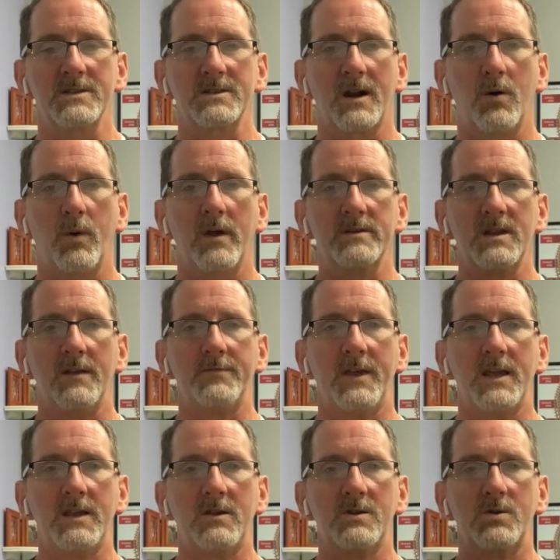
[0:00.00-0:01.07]
It's our way of saying
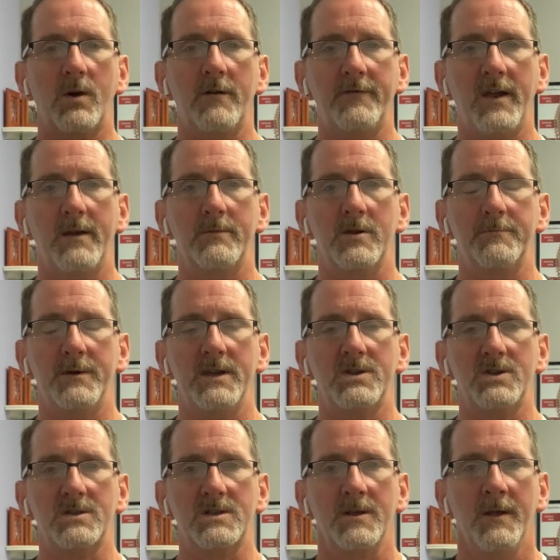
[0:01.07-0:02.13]
thank you to our family of
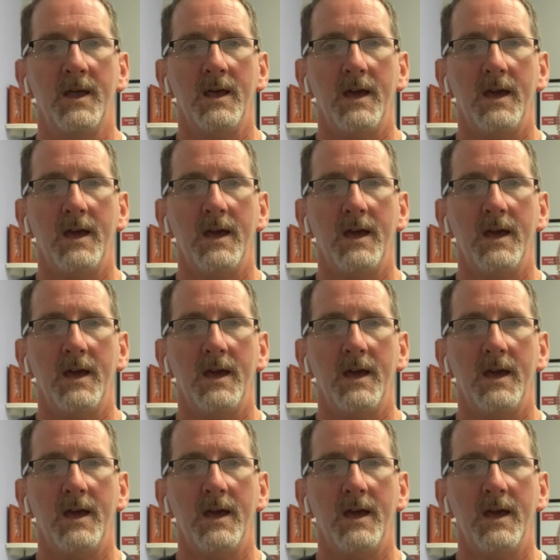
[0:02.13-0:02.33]
patients